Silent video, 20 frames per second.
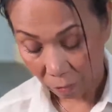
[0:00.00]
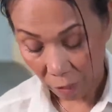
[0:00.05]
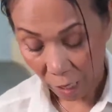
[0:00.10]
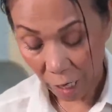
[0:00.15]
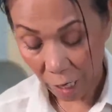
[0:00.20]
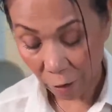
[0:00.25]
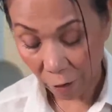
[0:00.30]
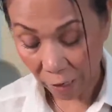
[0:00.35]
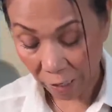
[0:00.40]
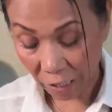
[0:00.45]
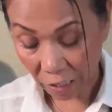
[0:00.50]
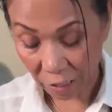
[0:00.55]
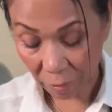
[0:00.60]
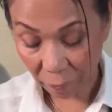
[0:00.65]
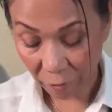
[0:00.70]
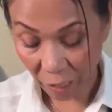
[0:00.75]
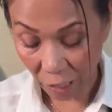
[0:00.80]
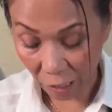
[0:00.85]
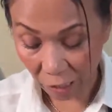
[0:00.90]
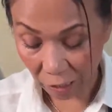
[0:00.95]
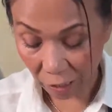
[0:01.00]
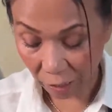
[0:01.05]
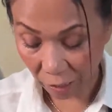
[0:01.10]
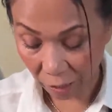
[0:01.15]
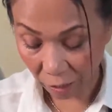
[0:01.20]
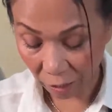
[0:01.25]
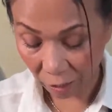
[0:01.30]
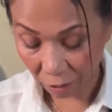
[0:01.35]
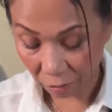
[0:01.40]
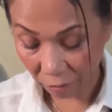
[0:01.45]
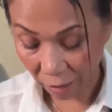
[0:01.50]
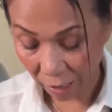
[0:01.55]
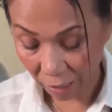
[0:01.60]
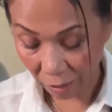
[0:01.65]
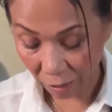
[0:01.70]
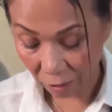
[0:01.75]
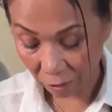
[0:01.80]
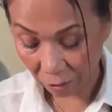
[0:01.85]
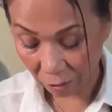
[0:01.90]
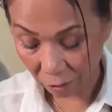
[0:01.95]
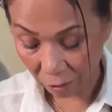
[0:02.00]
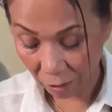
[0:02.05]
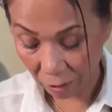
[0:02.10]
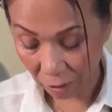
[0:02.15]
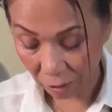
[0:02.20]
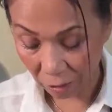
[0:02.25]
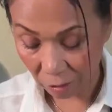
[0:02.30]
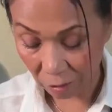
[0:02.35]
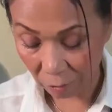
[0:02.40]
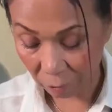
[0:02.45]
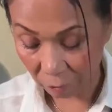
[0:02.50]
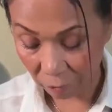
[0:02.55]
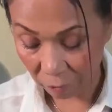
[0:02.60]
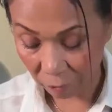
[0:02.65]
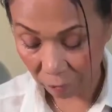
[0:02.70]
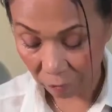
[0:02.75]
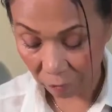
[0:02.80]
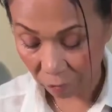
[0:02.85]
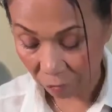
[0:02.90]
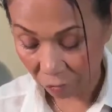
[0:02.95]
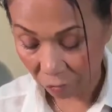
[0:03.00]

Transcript: I know I need some color here, right? I need some